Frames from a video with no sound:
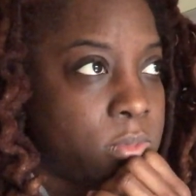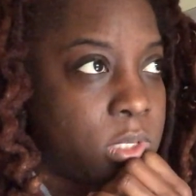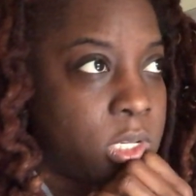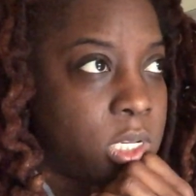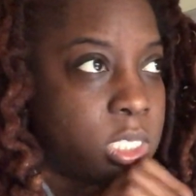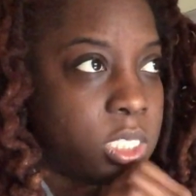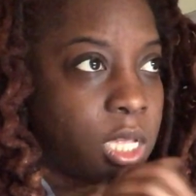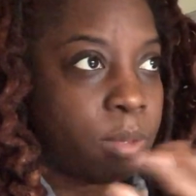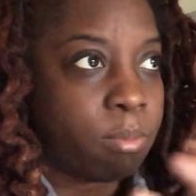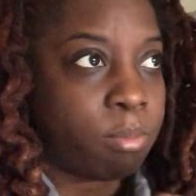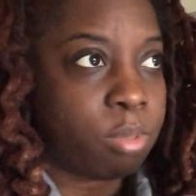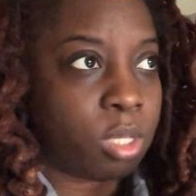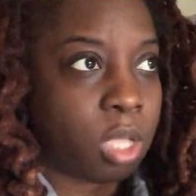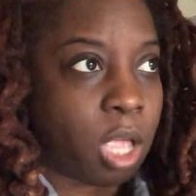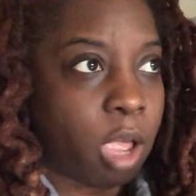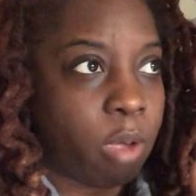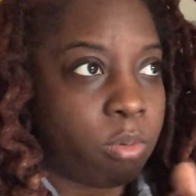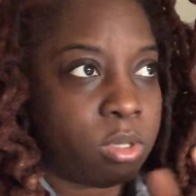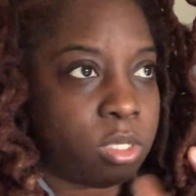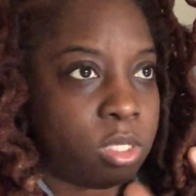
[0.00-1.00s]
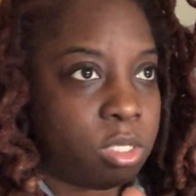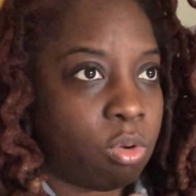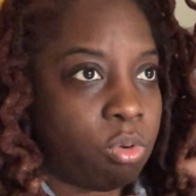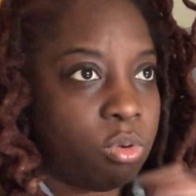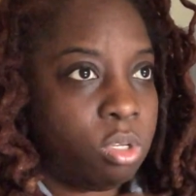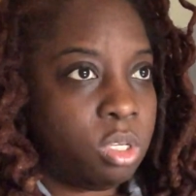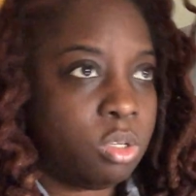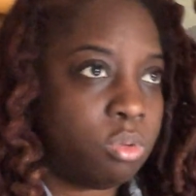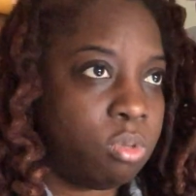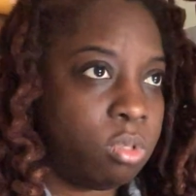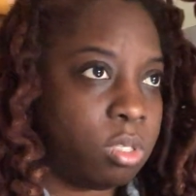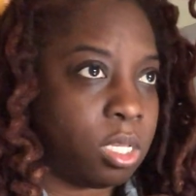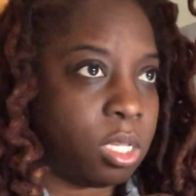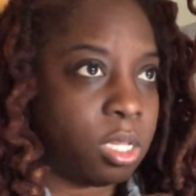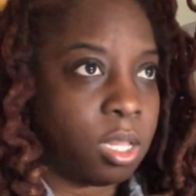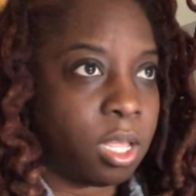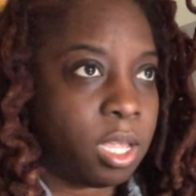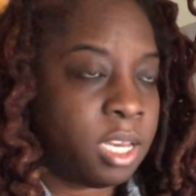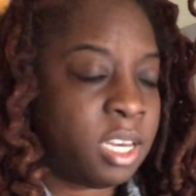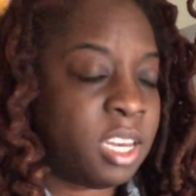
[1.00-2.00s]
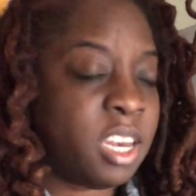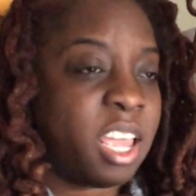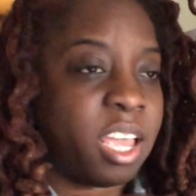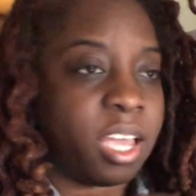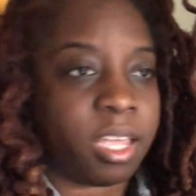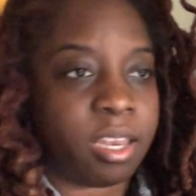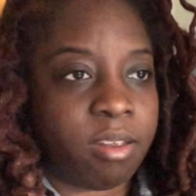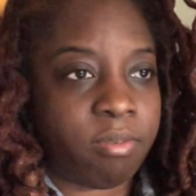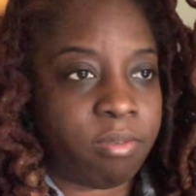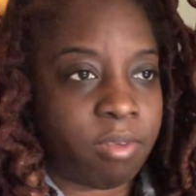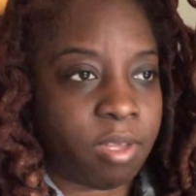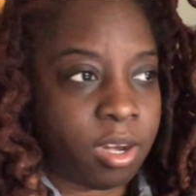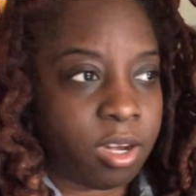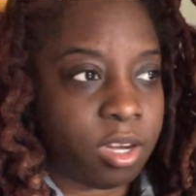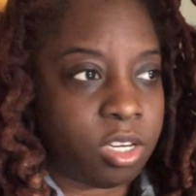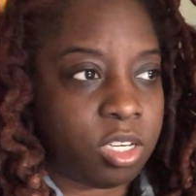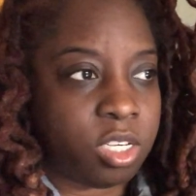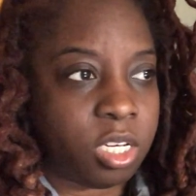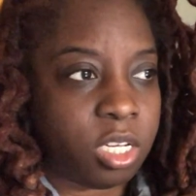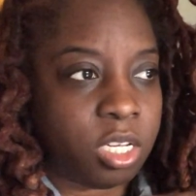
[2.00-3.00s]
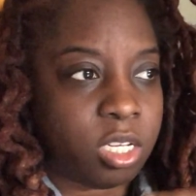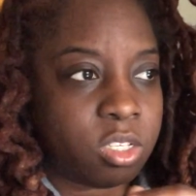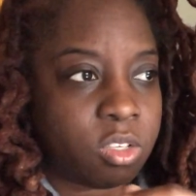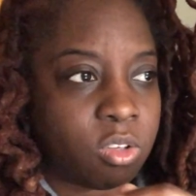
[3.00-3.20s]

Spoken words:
Because I was so used to, like, negative energy.